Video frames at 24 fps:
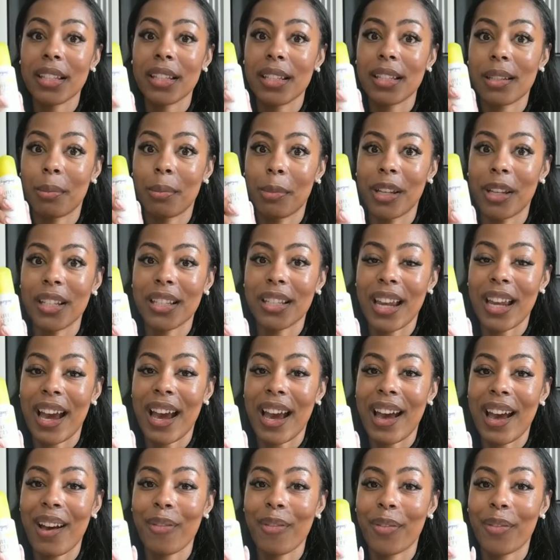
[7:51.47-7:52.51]
this is a
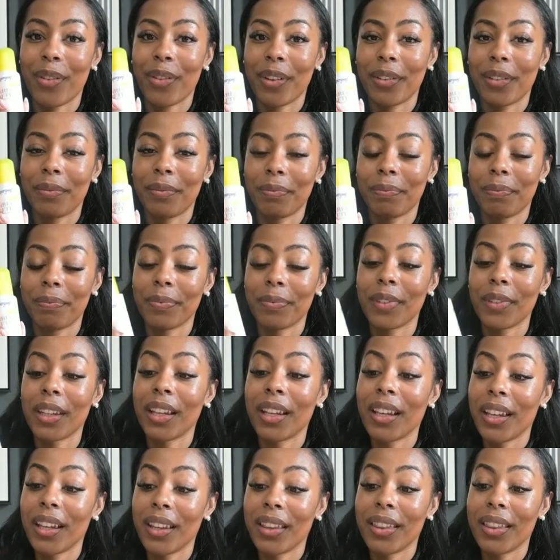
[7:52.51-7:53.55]
must have.
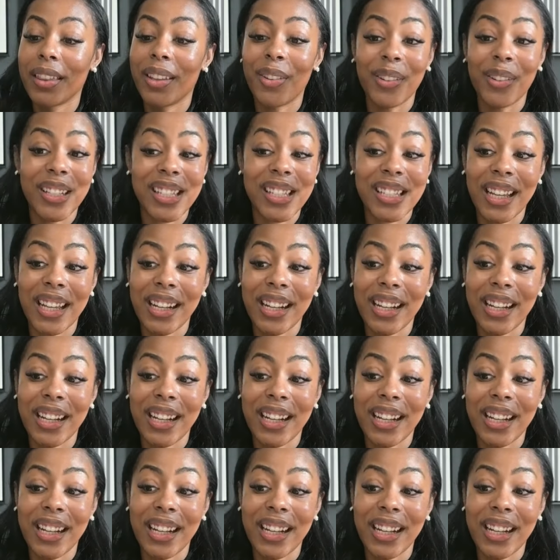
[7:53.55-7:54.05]
The